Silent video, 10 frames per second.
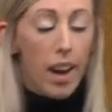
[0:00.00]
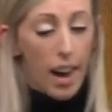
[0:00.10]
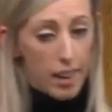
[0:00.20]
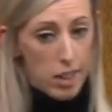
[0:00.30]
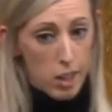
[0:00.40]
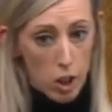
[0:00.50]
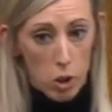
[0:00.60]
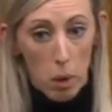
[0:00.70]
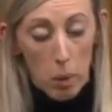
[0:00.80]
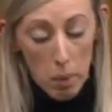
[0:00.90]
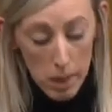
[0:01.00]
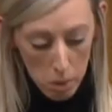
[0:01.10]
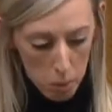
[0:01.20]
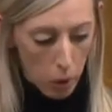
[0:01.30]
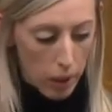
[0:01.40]
and as such we will be
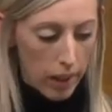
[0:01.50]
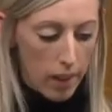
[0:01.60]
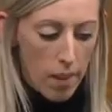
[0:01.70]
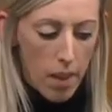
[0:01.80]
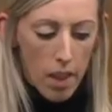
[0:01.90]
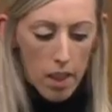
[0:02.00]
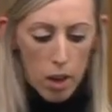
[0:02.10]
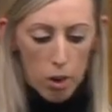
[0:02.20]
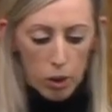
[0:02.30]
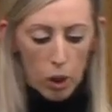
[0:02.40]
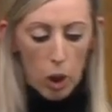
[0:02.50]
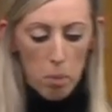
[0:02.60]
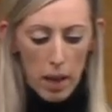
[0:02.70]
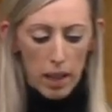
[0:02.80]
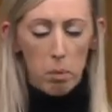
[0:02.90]
supporting the overall bill,